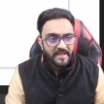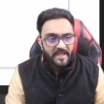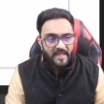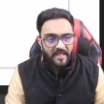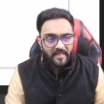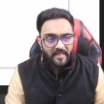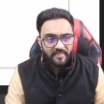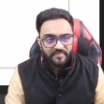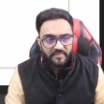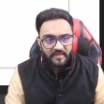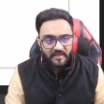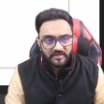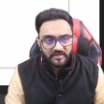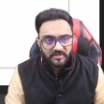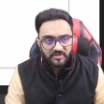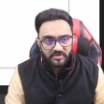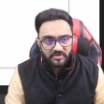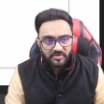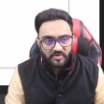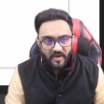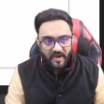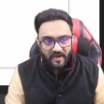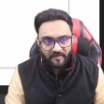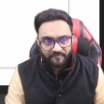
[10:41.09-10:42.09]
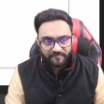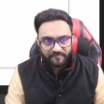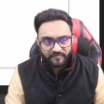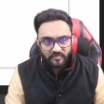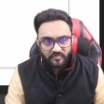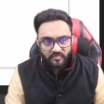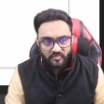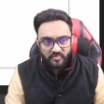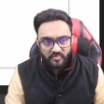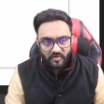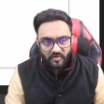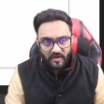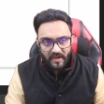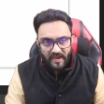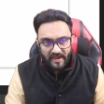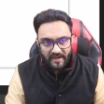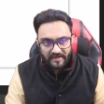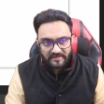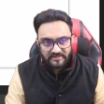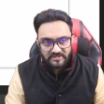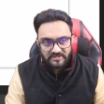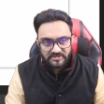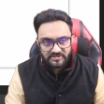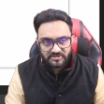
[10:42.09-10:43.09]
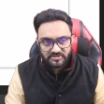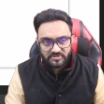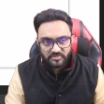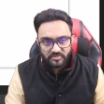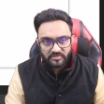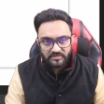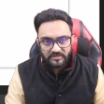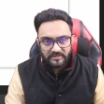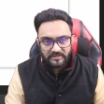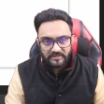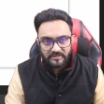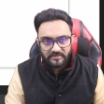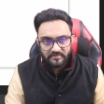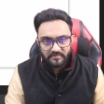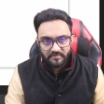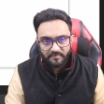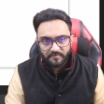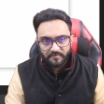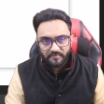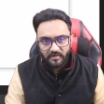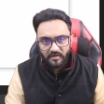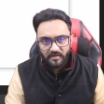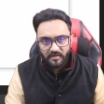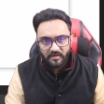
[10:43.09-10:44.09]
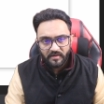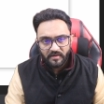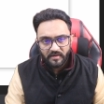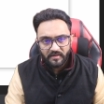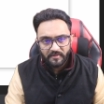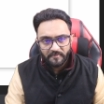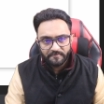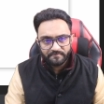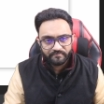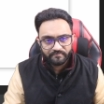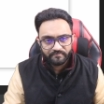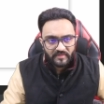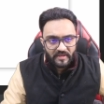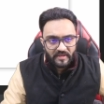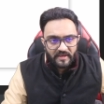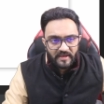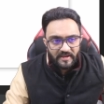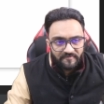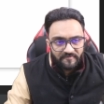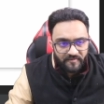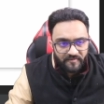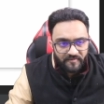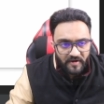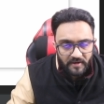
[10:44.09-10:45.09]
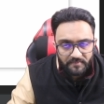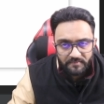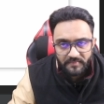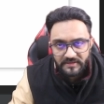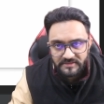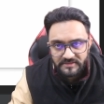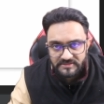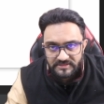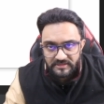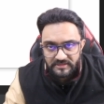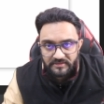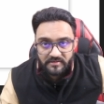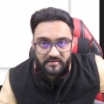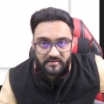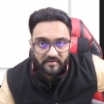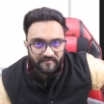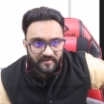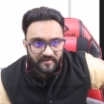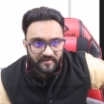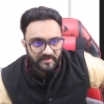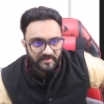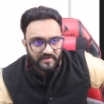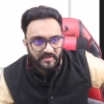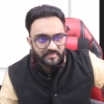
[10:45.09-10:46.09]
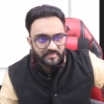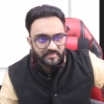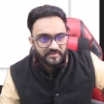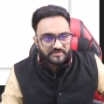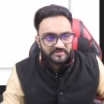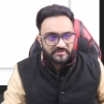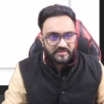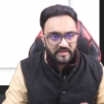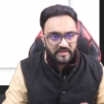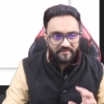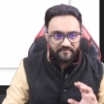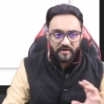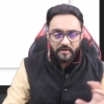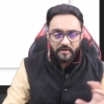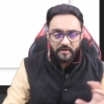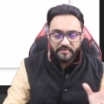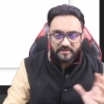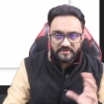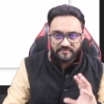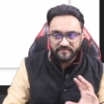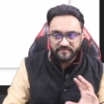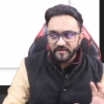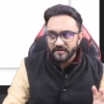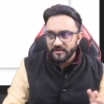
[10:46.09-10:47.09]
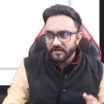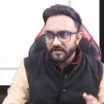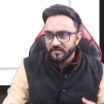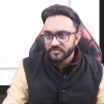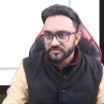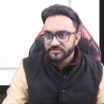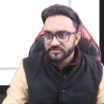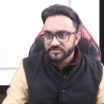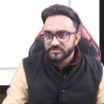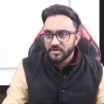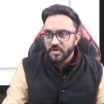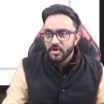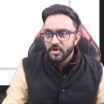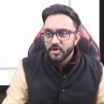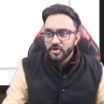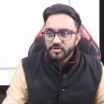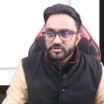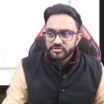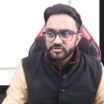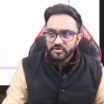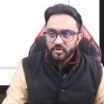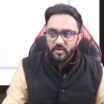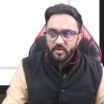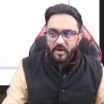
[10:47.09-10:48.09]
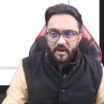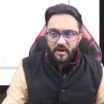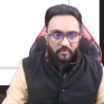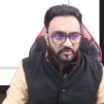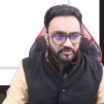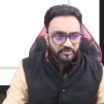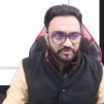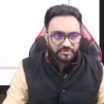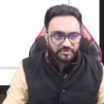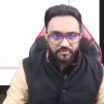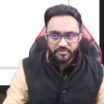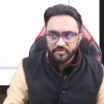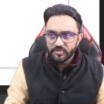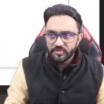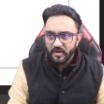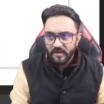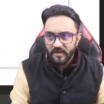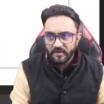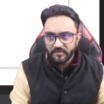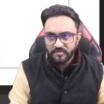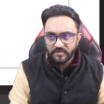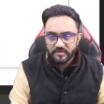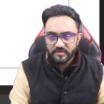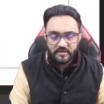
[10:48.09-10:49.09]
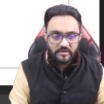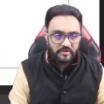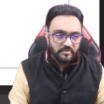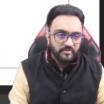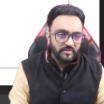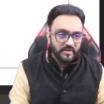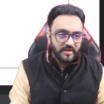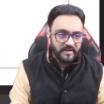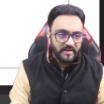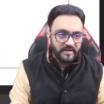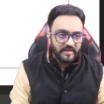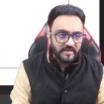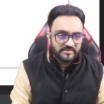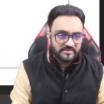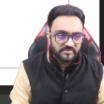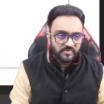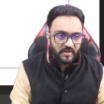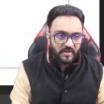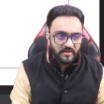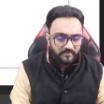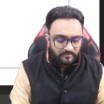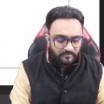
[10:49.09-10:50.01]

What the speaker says: And then you have to add this to the environment variables. So I will show you how you can do that as well.